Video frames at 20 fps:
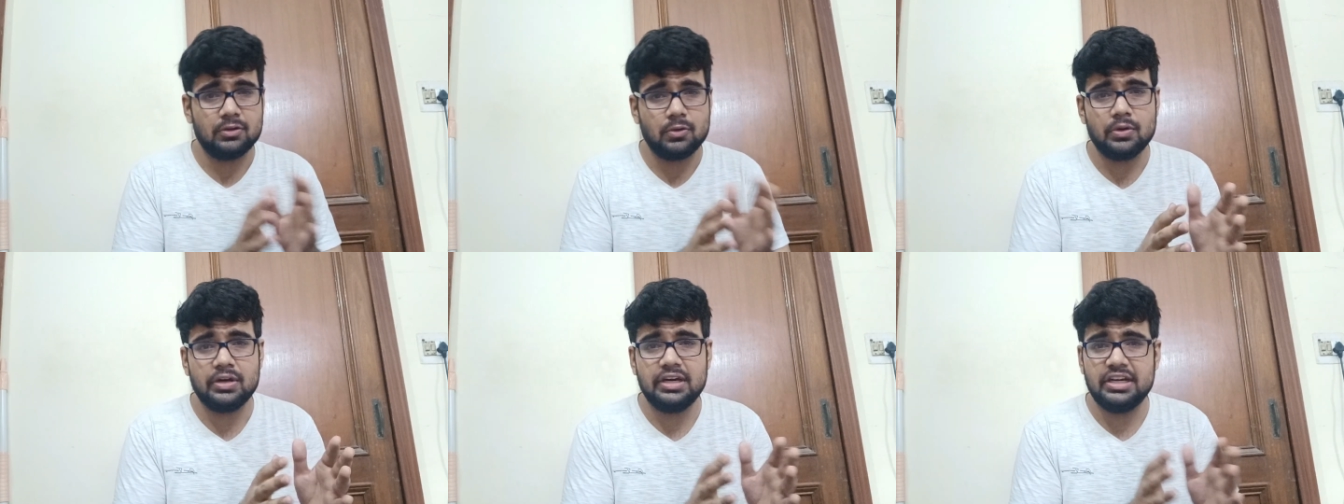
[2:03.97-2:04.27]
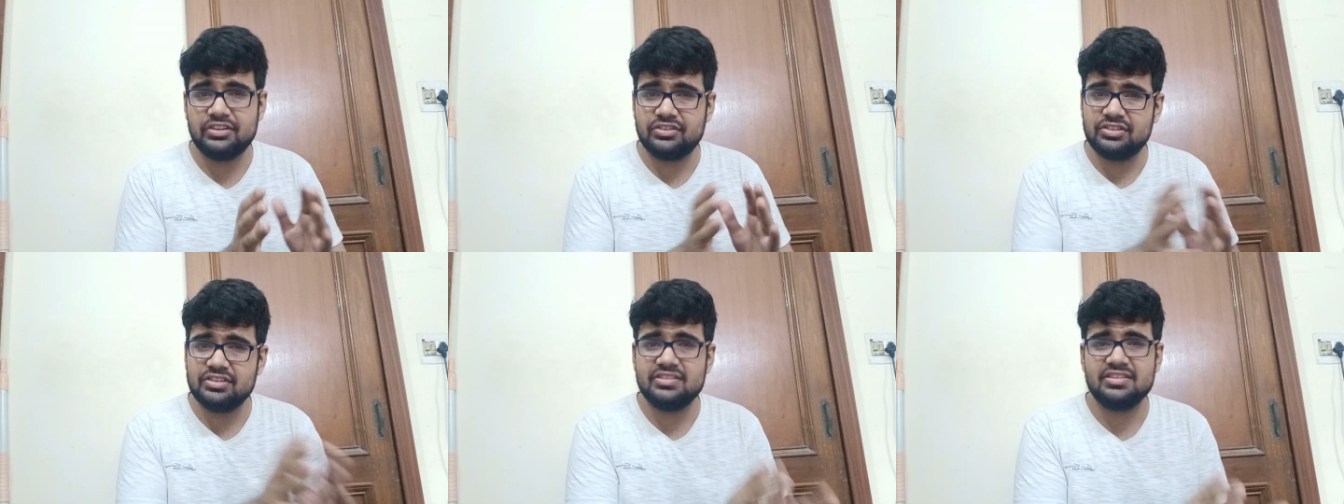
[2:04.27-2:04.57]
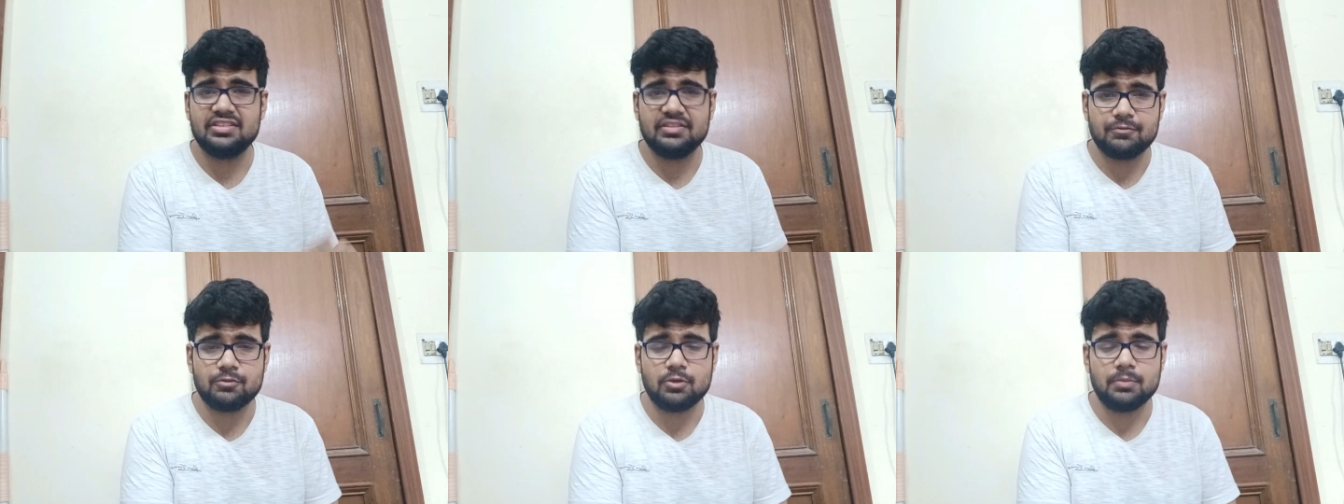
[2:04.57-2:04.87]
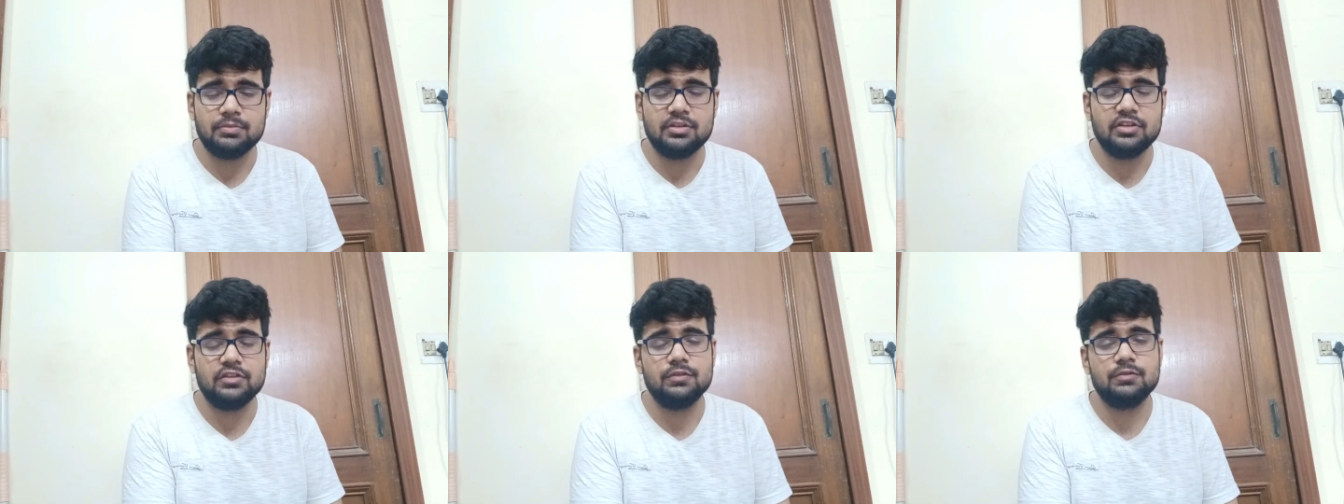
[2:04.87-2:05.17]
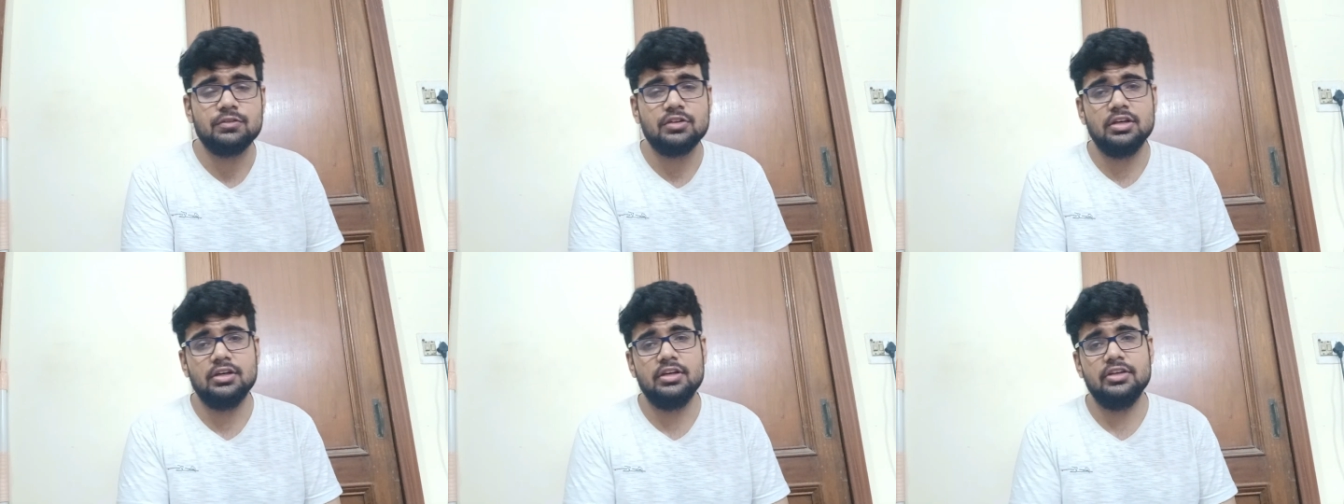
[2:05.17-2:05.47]
correlations from
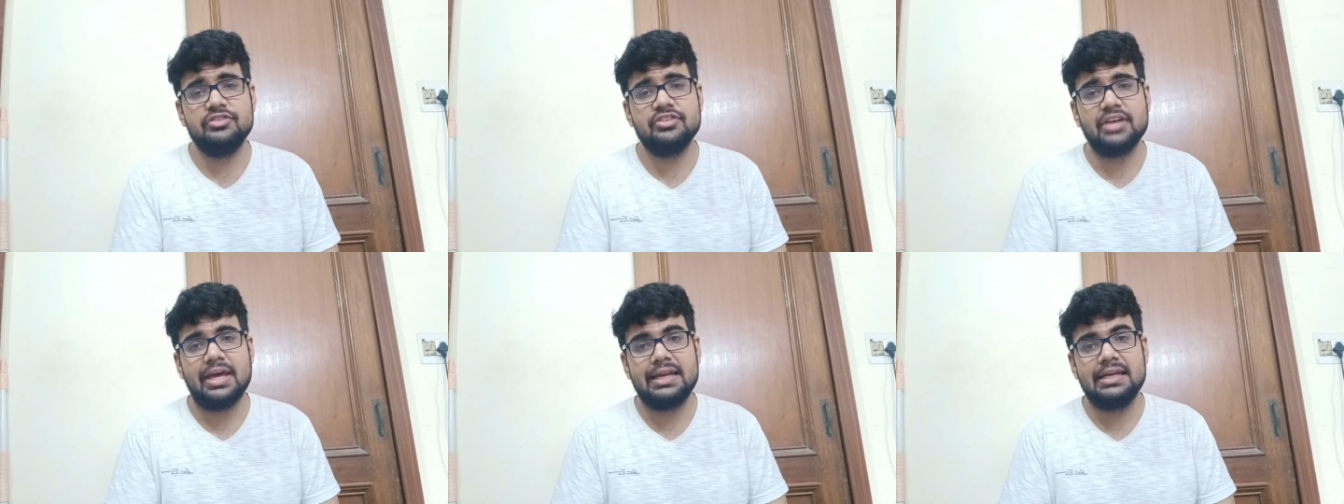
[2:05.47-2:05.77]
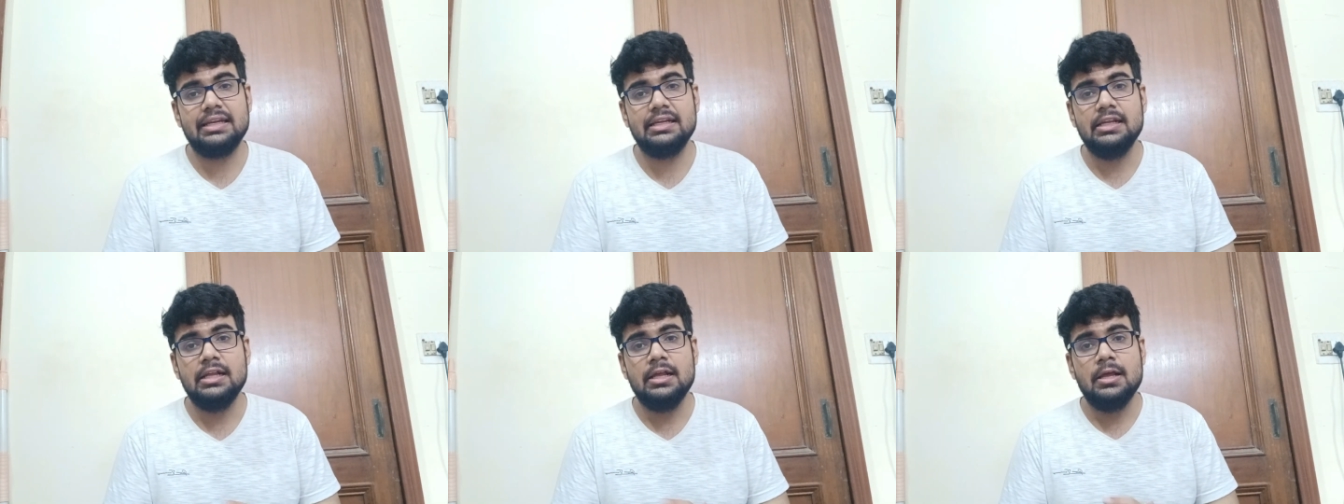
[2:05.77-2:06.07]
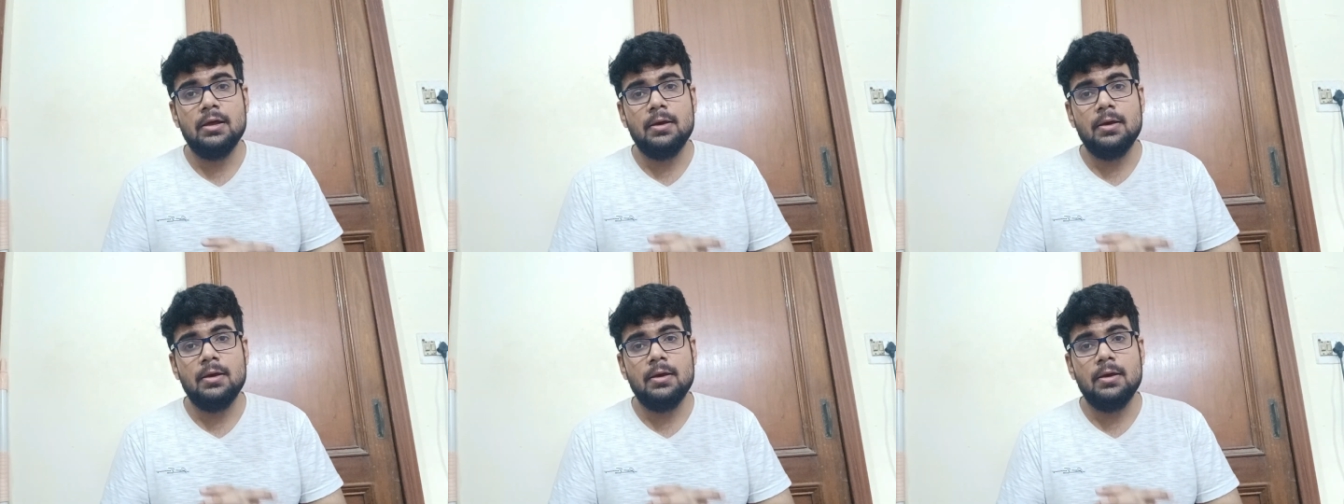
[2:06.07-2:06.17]
this uh, channel,